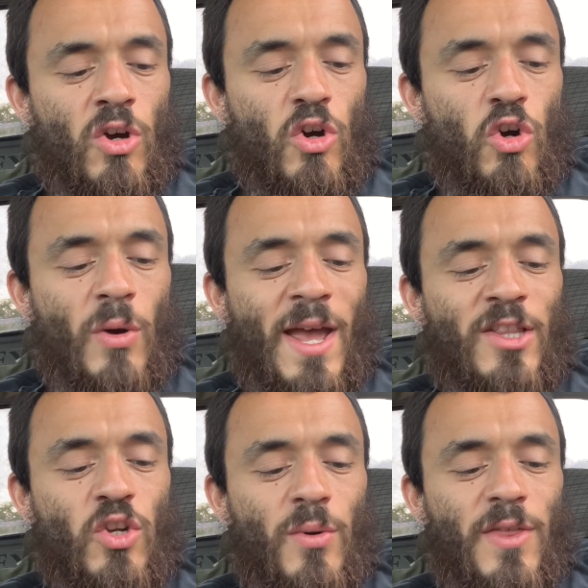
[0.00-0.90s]
Who
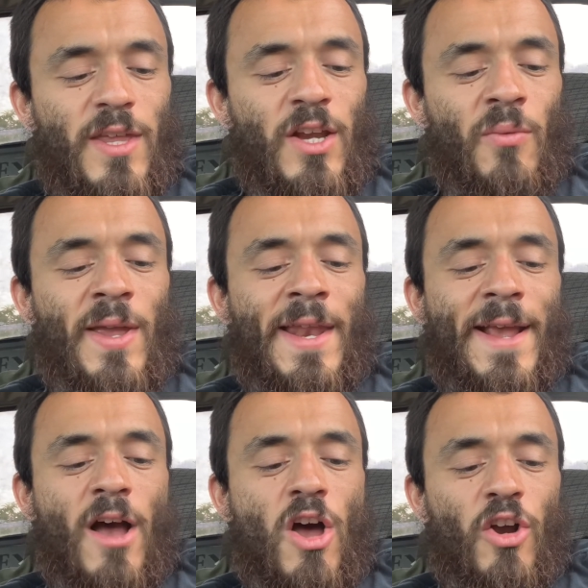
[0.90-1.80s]
entereth herein a
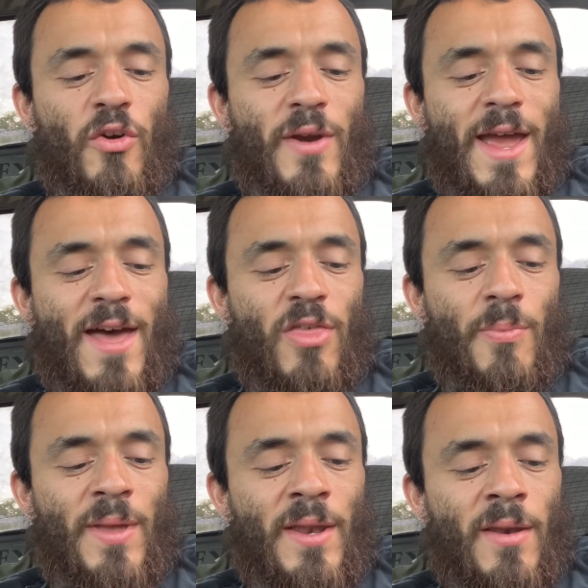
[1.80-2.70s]
conqueror hath
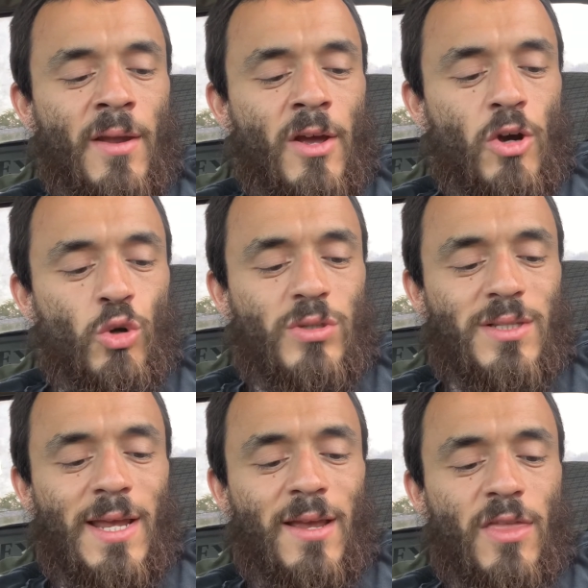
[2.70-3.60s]
been, who
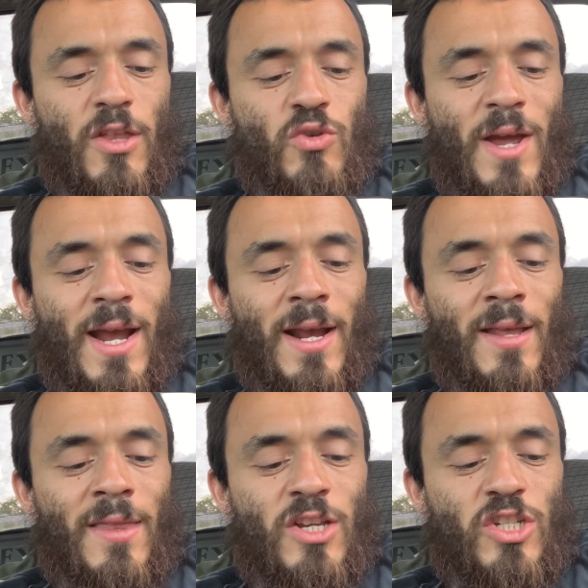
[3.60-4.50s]
slayeth the
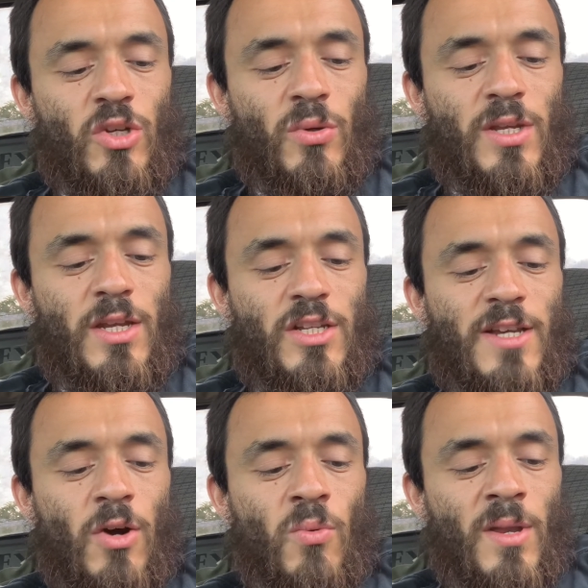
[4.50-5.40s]
dragon, the shield he
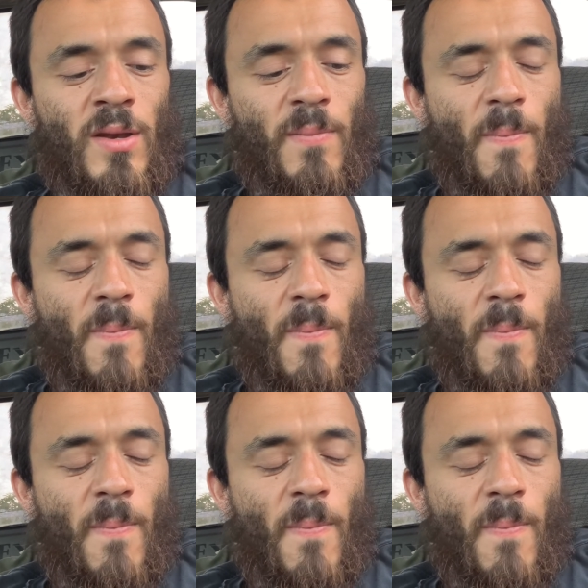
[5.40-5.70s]
shall win.